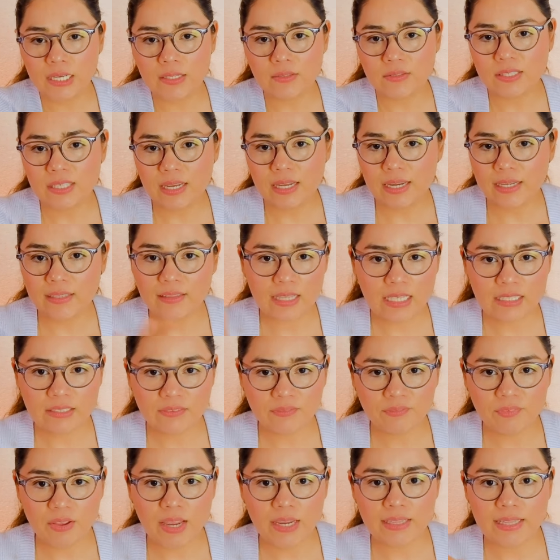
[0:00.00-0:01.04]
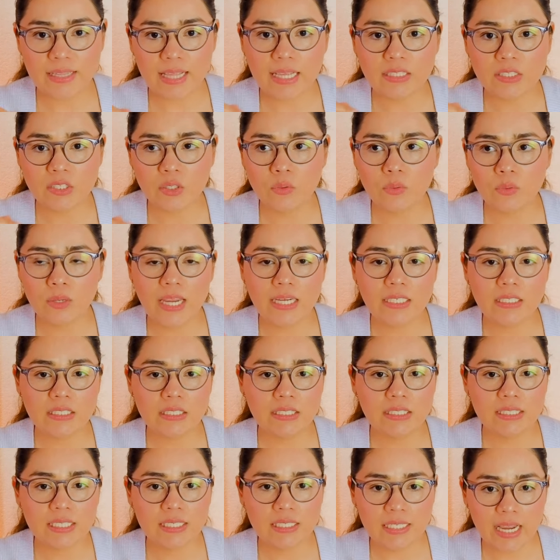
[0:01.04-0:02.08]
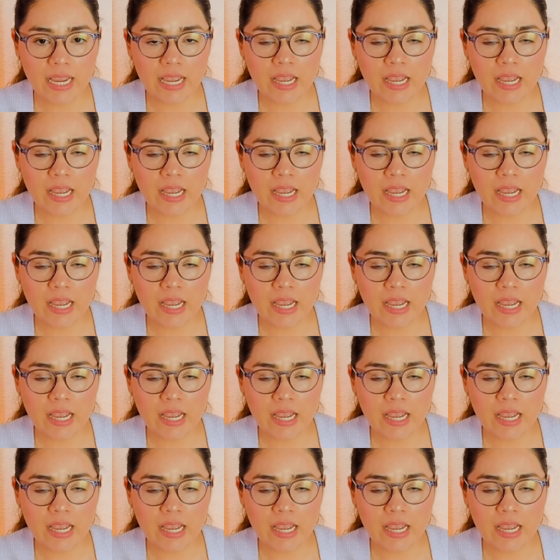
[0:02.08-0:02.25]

outside. That's fine. That's okay. Just sit